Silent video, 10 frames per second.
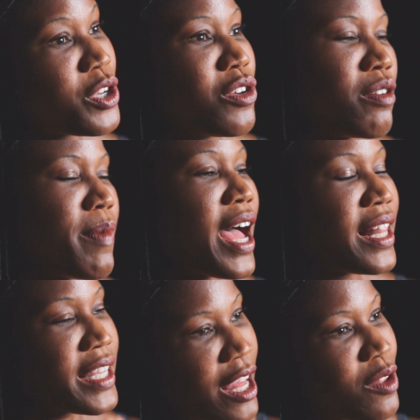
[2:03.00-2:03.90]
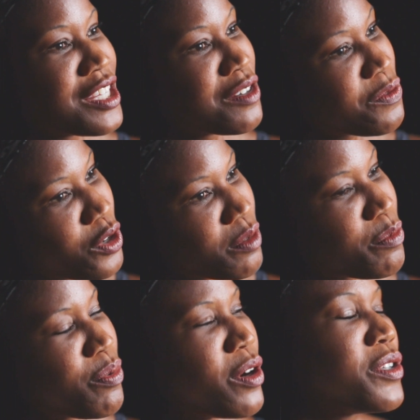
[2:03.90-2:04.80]
where you could buy like healthy and
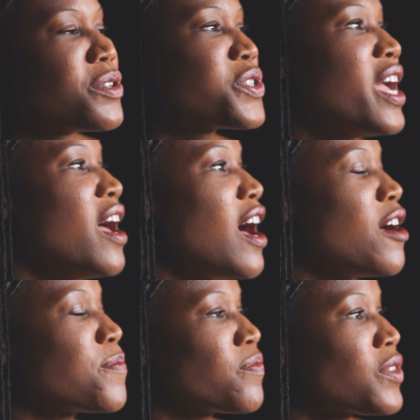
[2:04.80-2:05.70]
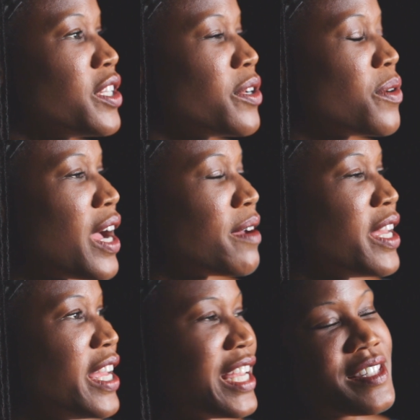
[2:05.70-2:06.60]
affordable produce, you know,
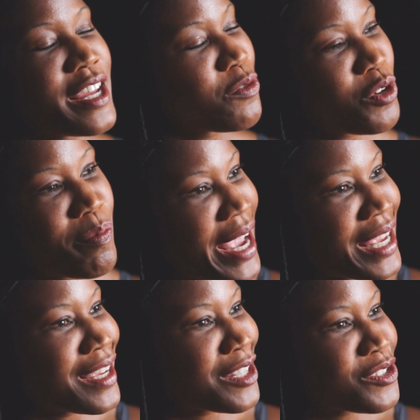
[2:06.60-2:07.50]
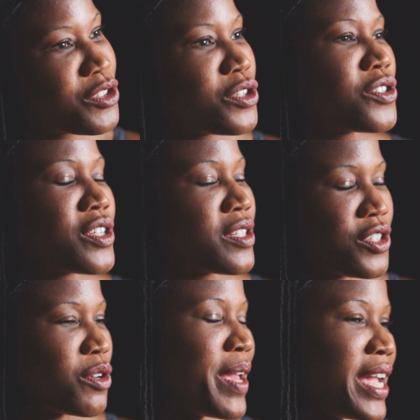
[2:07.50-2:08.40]
instead of real banking
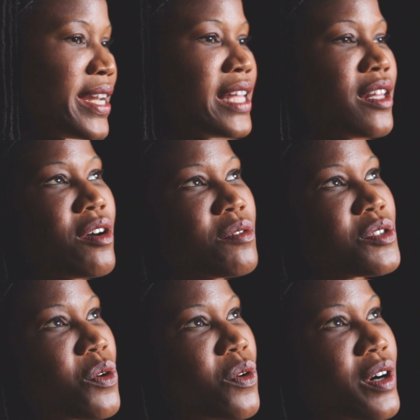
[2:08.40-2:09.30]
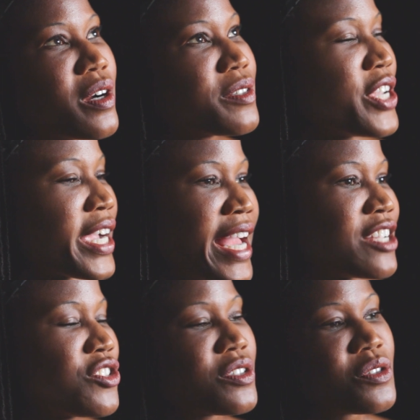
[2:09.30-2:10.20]
institutions, you know, payday loans or check
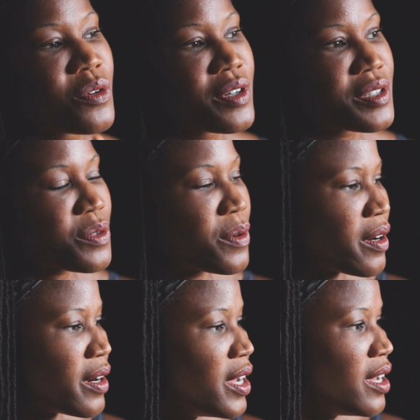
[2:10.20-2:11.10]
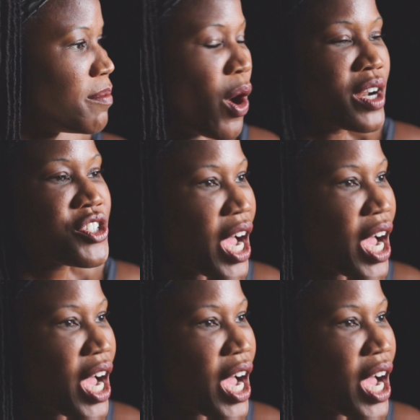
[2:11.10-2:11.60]
cashing stores or pawn